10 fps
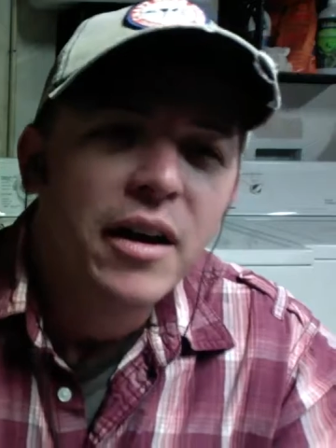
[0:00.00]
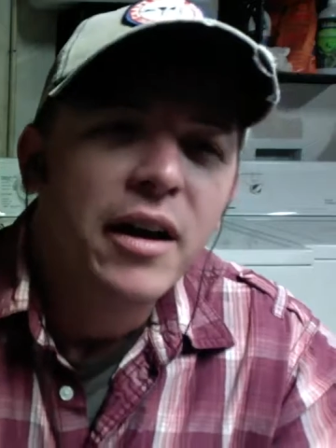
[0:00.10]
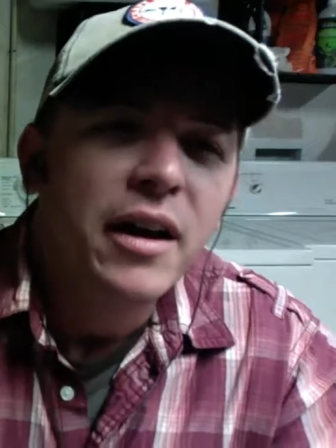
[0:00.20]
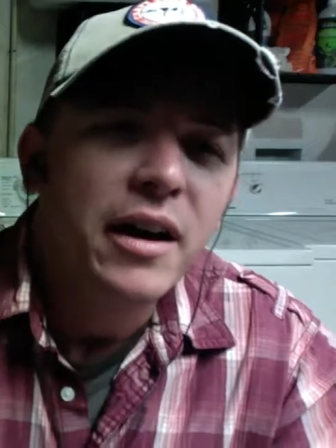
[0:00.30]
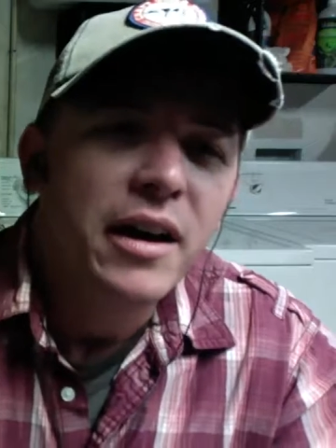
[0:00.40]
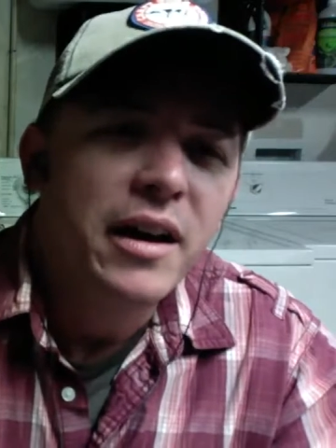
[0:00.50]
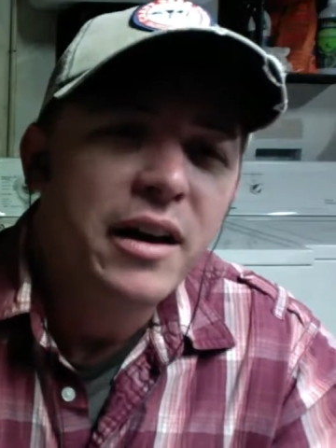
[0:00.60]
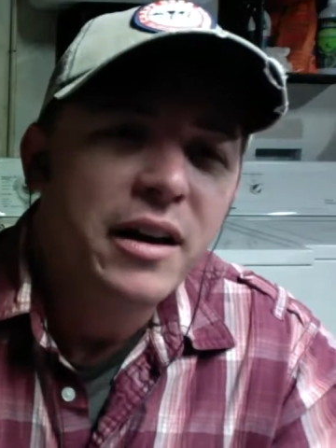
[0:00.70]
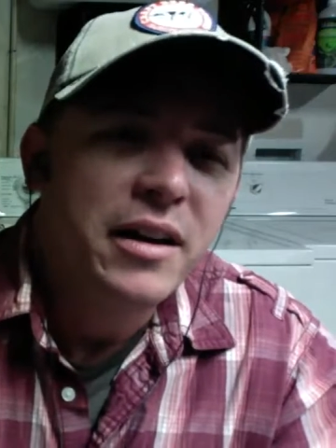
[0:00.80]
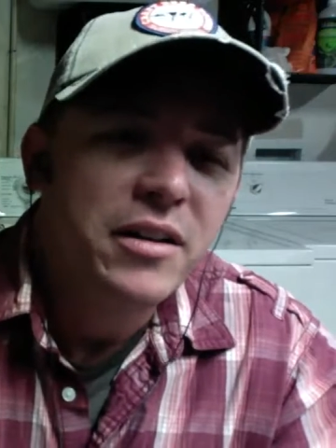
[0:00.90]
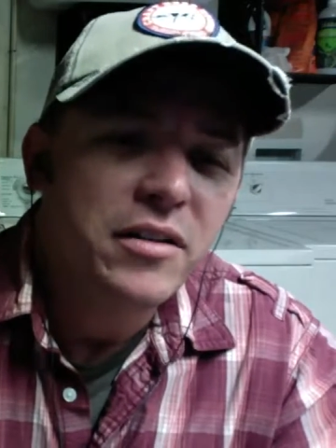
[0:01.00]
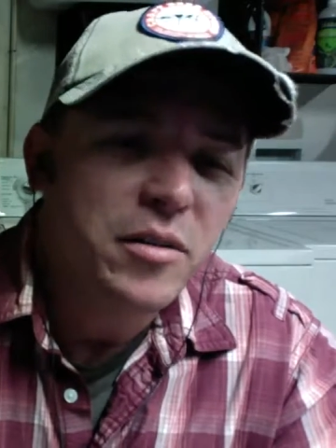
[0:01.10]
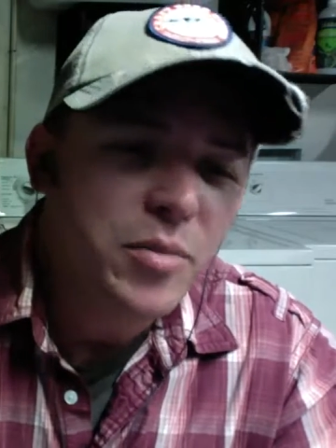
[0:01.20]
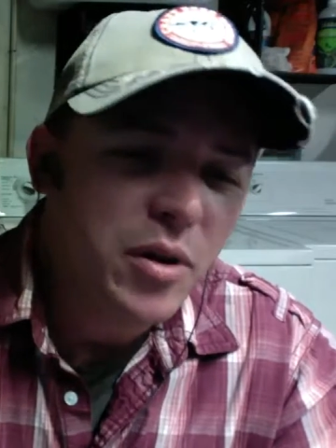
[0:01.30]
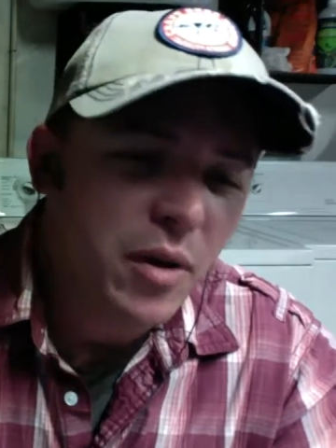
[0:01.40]
And the
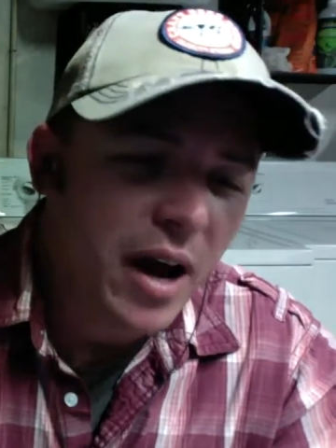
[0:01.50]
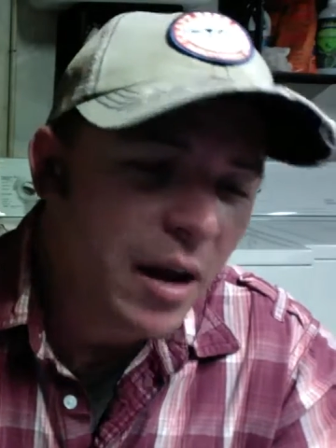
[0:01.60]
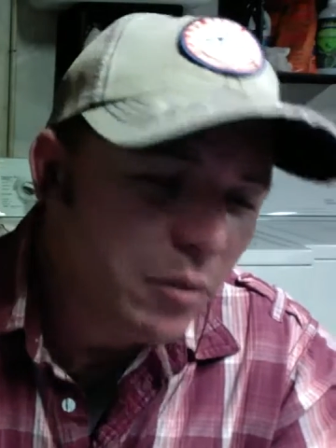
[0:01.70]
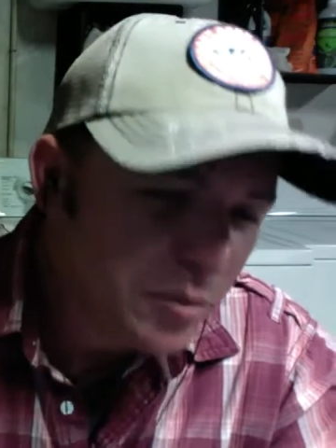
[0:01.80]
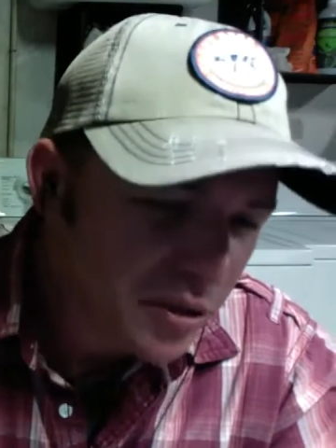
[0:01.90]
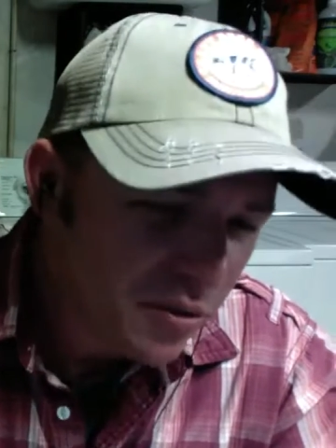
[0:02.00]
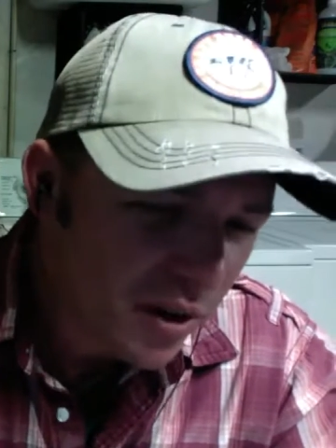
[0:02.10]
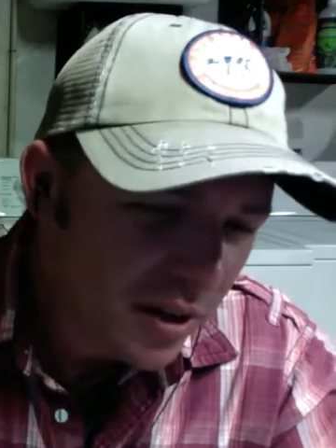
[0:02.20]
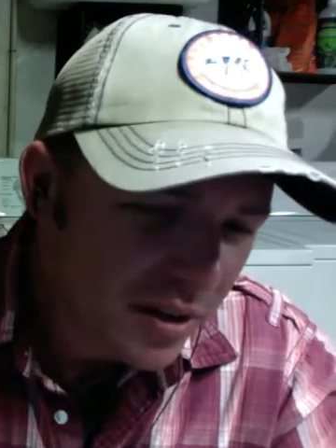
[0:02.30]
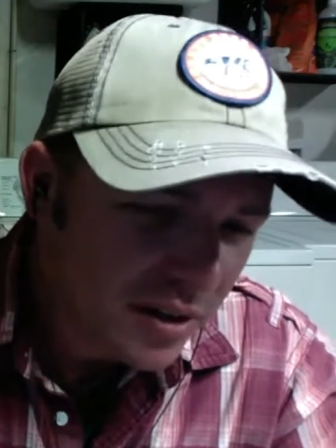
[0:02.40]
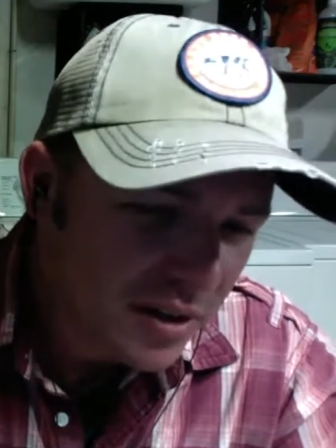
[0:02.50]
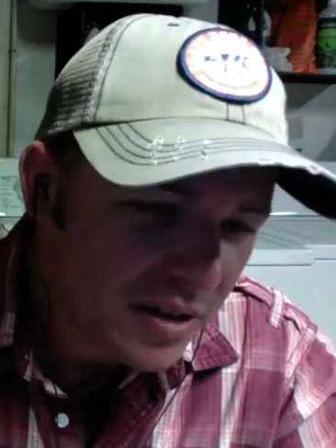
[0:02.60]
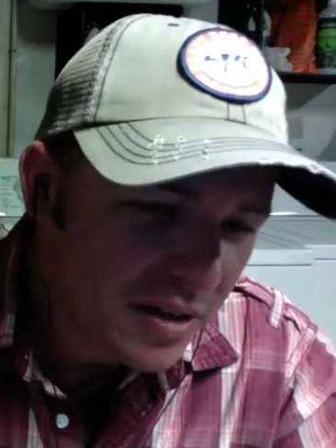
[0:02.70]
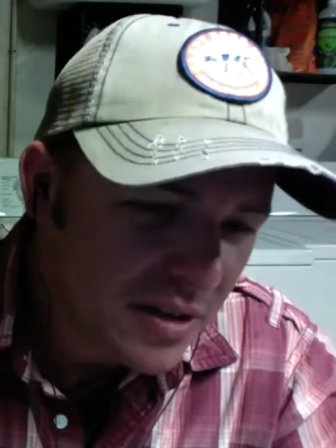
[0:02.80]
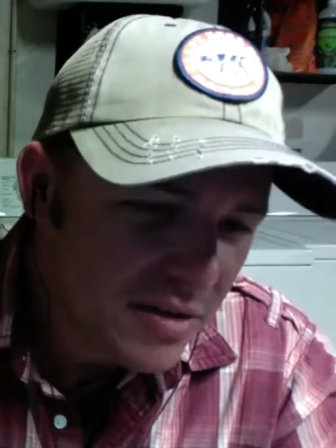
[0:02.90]
beer I will be trying
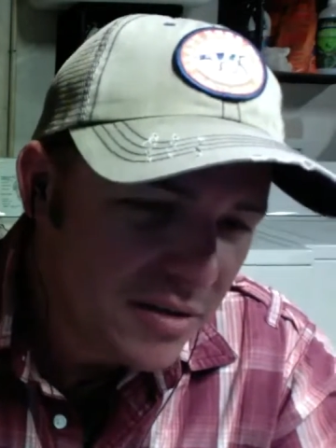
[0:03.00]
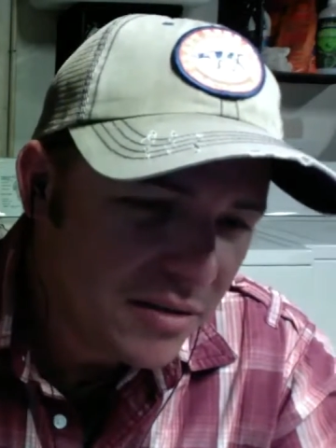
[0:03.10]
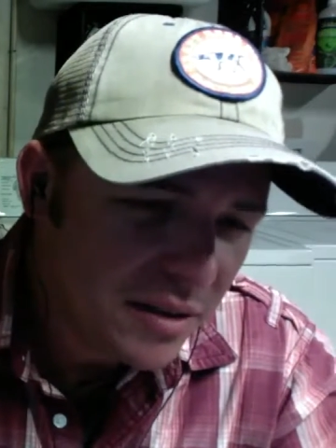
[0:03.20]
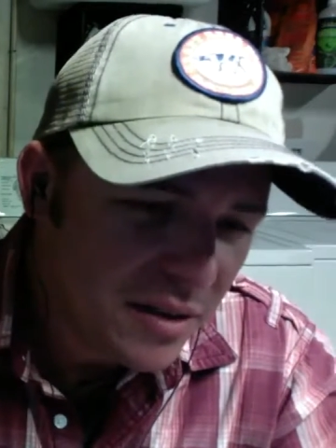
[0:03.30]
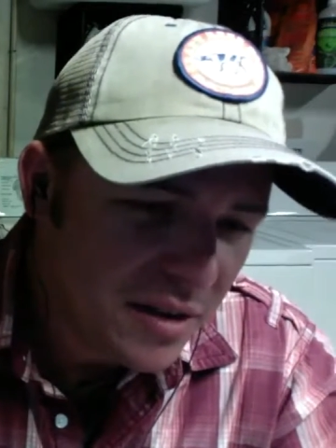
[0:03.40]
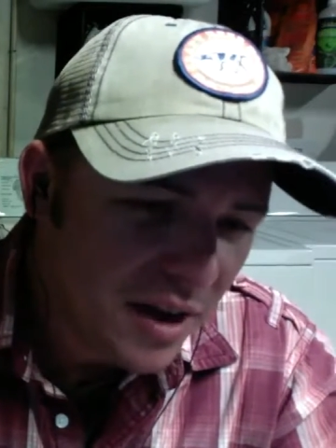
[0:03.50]
is the